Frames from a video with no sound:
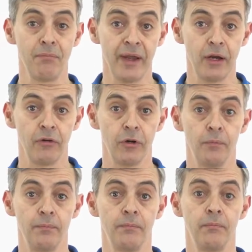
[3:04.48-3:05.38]
micro.
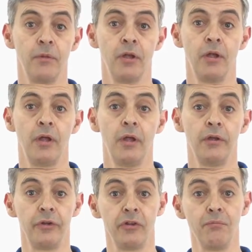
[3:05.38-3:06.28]

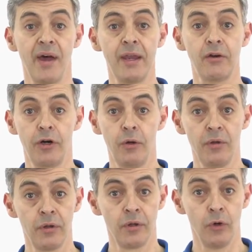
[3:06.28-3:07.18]
So the
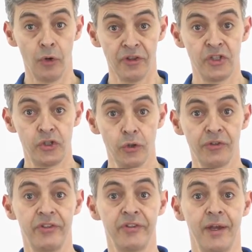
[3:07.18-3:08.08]
micro, or the
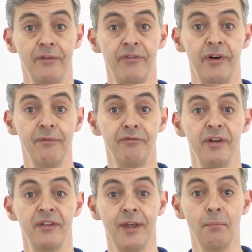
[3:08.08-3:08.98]
shortest time frame, for
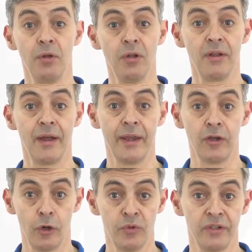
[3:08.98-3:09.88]
example, a
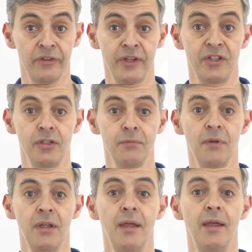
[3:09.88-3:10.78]
coaching
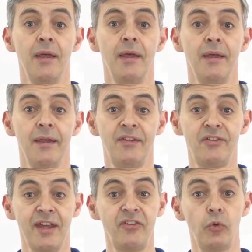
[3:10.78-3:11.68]
session,
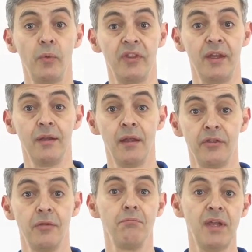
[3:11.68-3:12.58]
is nested within
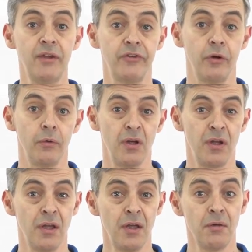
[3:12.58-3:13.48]
the meso,
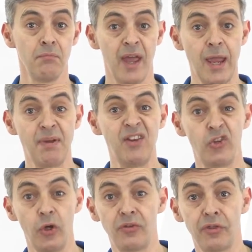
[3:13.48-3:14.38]
maybe
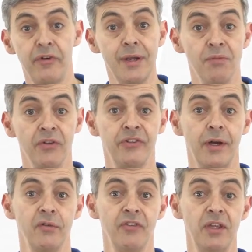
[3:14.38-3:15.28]
2 to 3 months
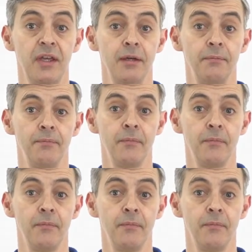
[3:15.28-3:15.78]
out of a year,